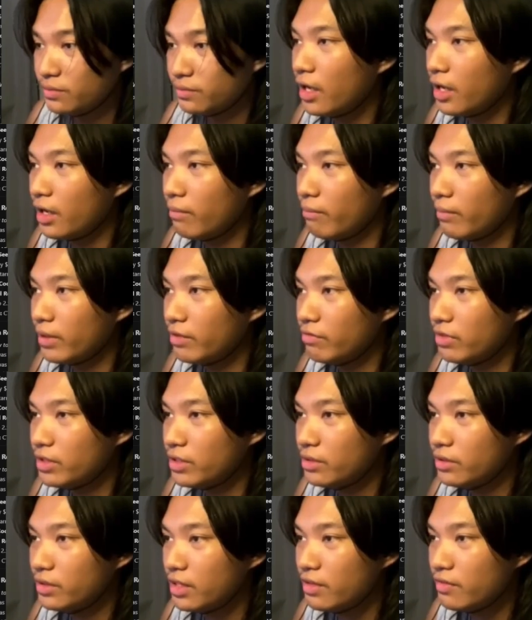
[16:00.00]
My
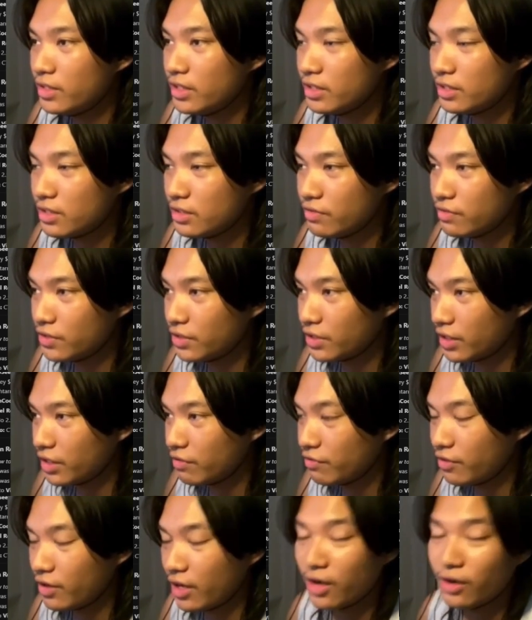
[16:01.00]
video 11 is different.
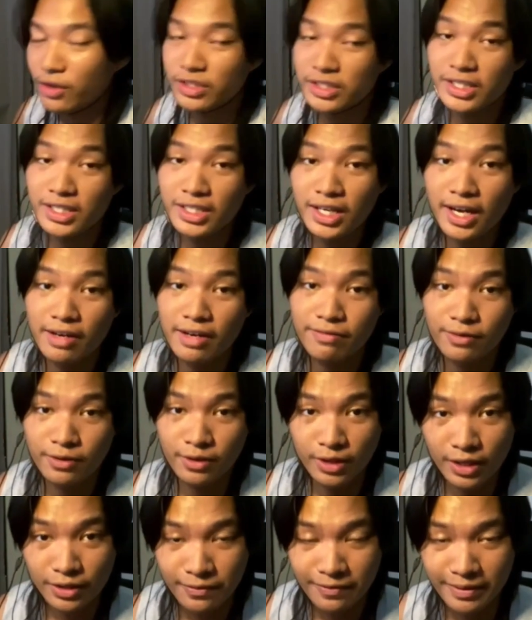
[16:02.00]
I
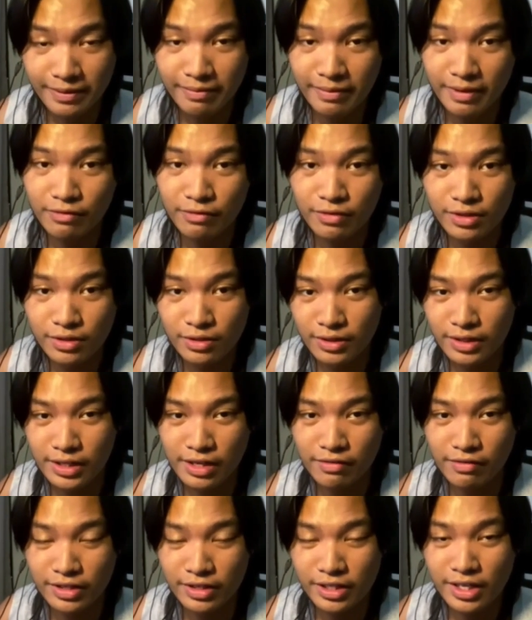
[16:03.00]
forgot what my video
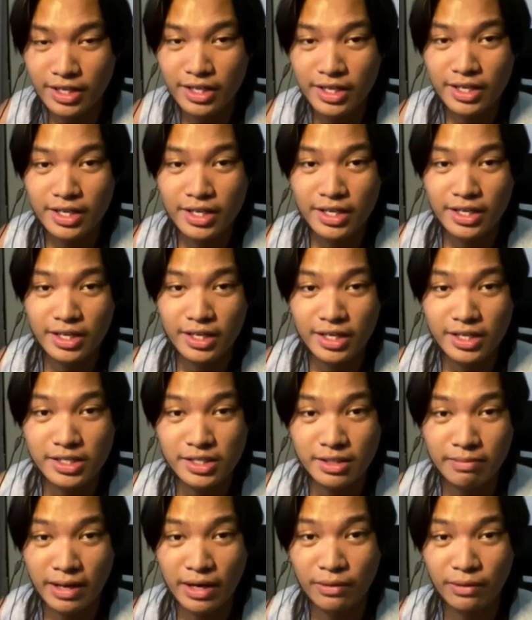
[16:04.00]
11
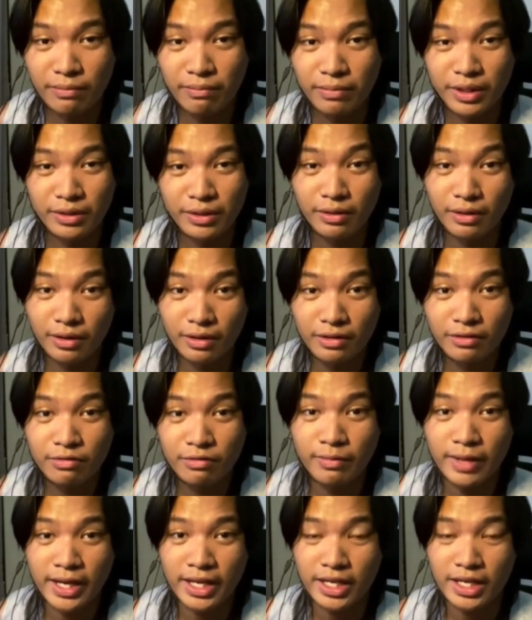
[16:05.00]
is about, but all
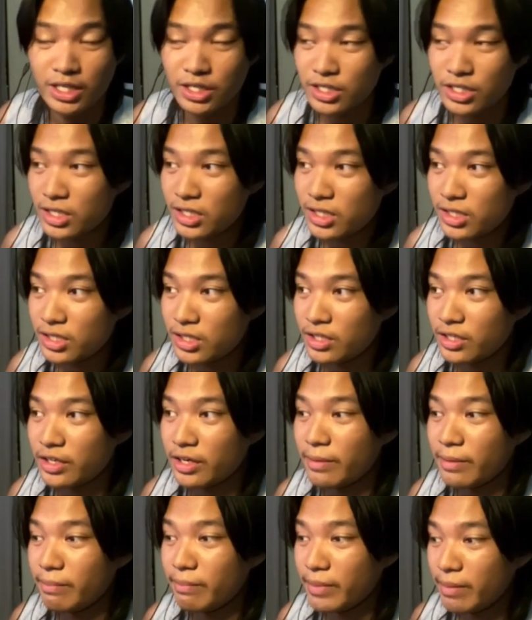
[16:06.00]
of my agents
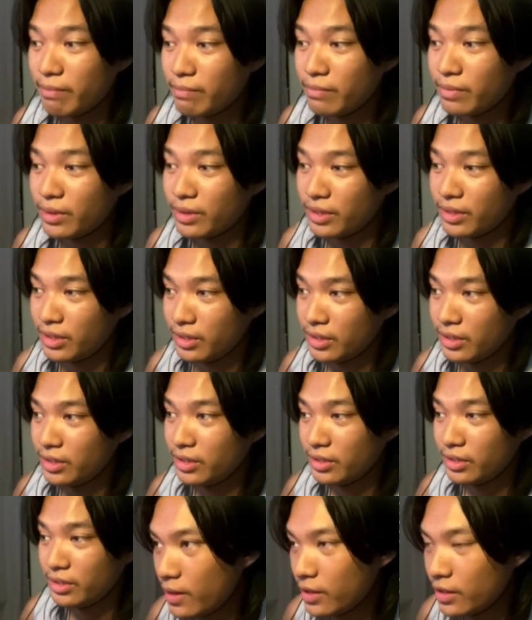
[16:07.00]
remember.
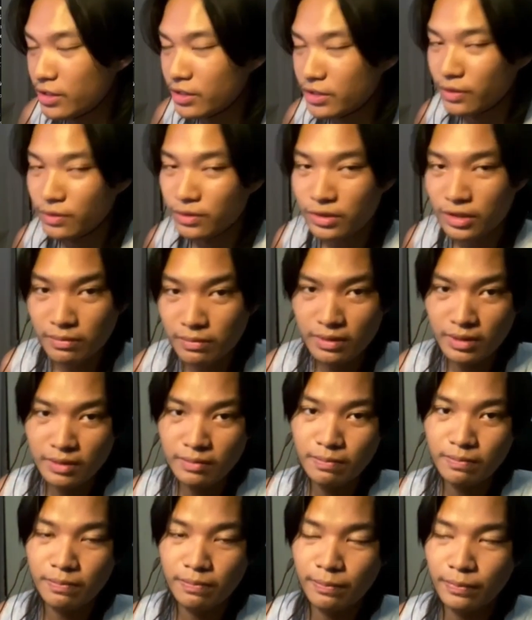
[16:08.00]
So you can
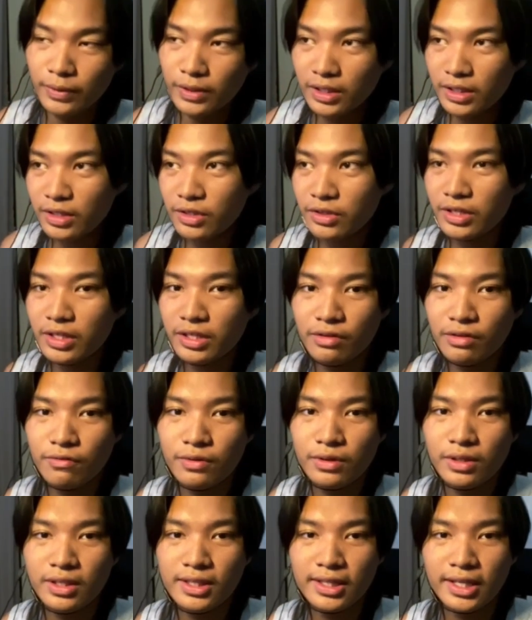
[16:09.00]
be pretty creative
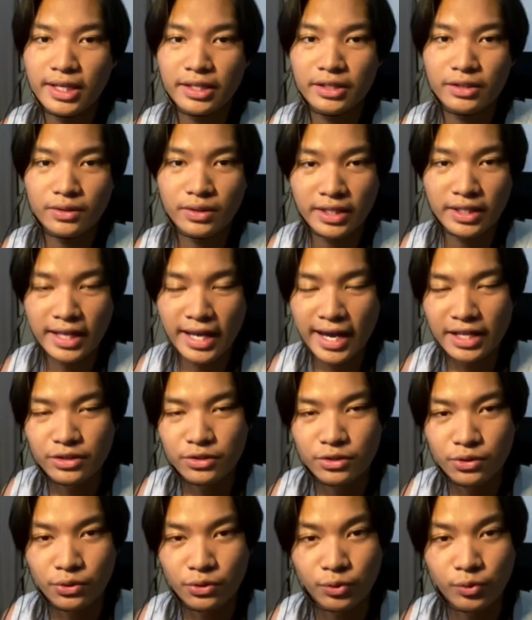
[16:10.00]
with it. Like you can add
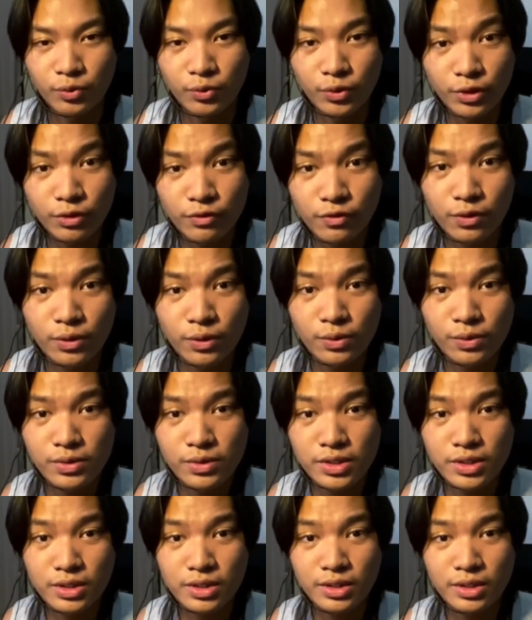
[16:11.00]
your own
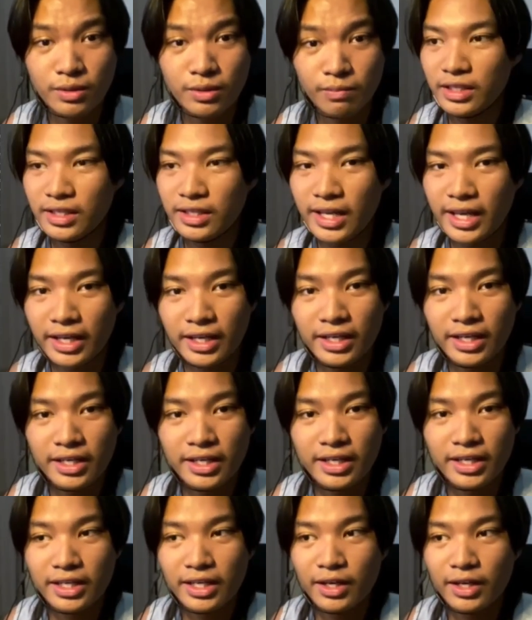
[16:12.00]
workflows. Like
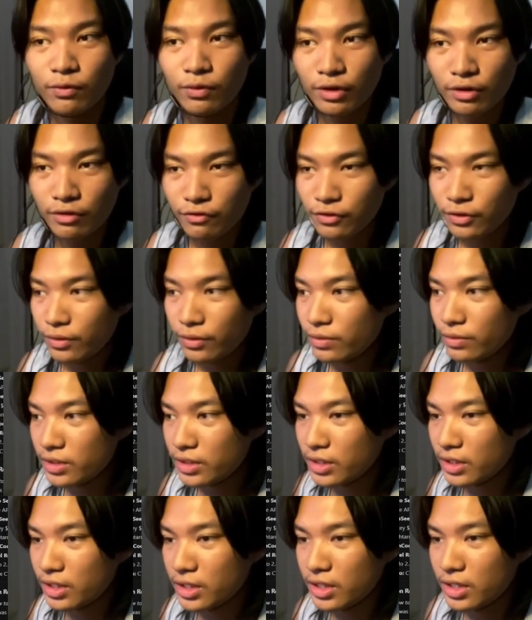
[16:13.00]

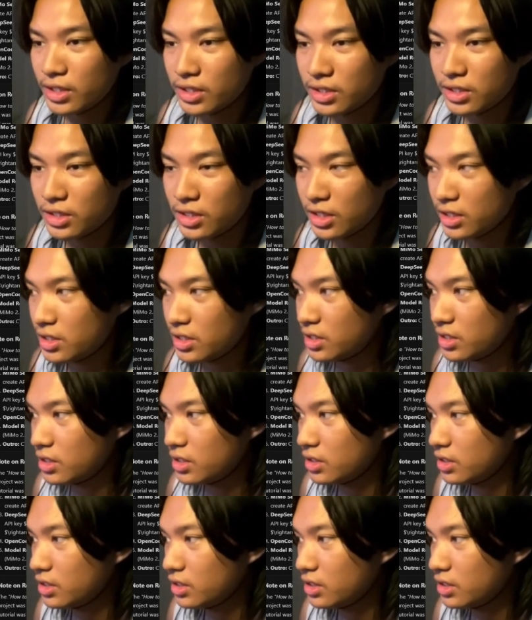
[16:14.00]
workflows is just,